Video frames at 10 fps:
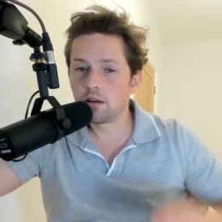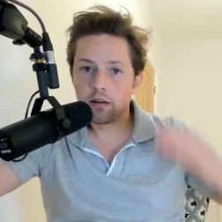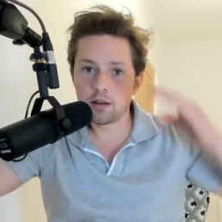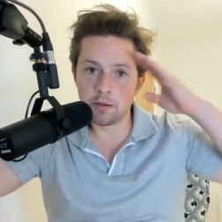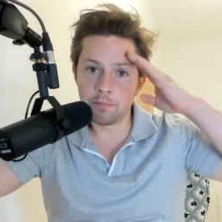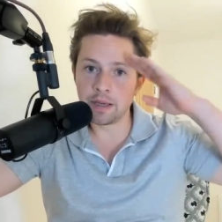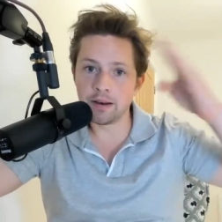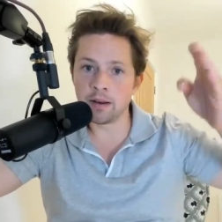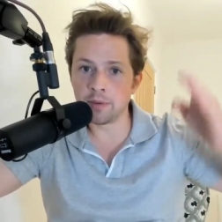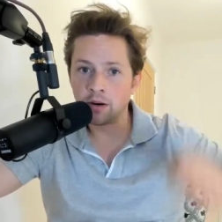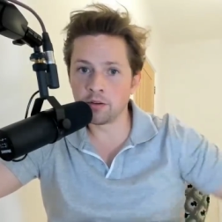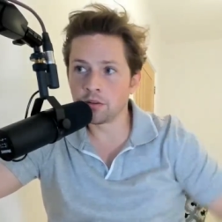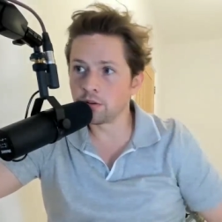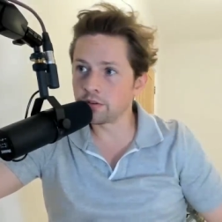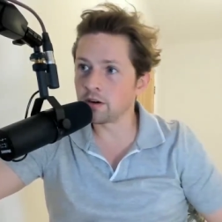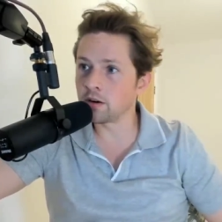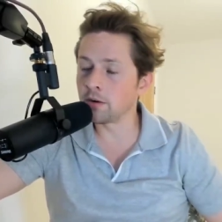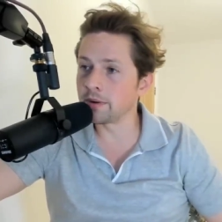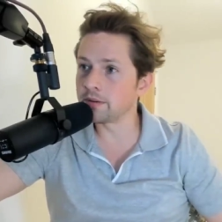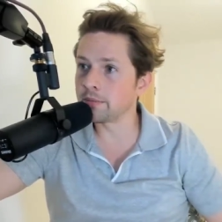In a bit, let me know your thoughts in the
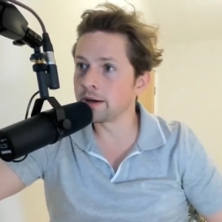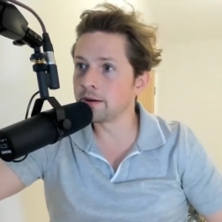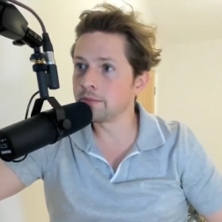comments, man.